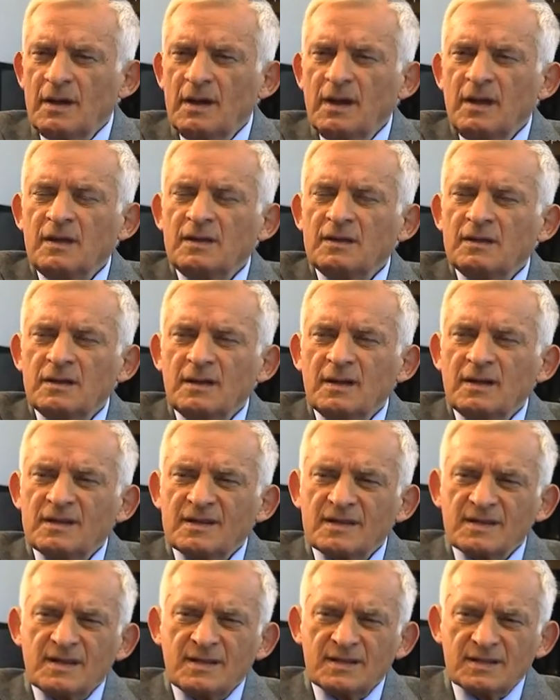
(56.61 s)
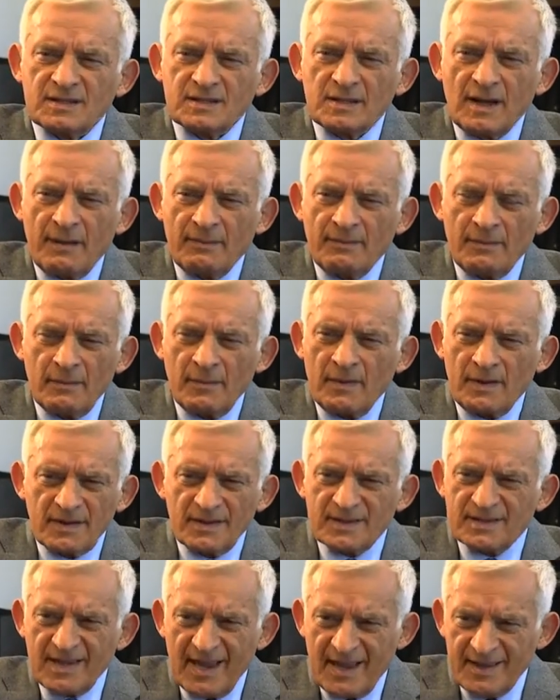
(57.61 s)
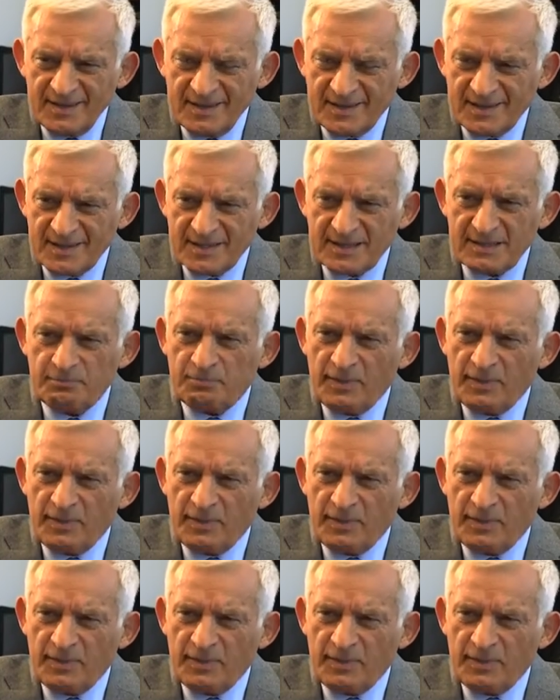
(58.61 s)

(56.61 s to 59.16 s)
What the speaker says: in some senses,